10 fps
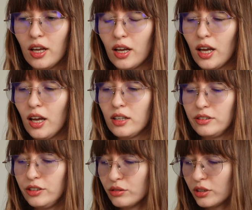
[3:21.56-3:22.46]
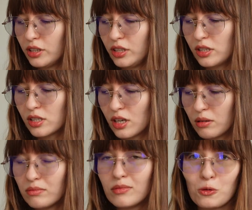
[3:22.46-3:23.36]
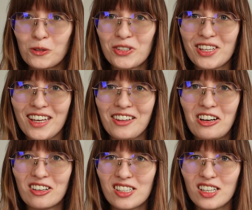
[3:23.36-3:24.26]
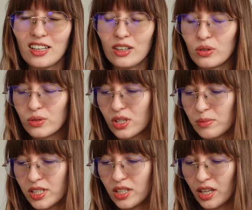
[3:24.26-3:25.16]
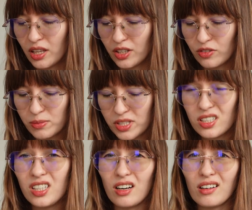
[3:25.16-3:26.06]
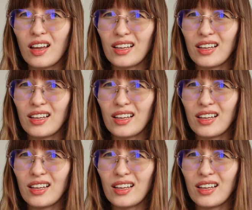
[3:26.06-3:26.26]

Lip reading: and you can knit some, once again, cardigan or something like that from this yarn.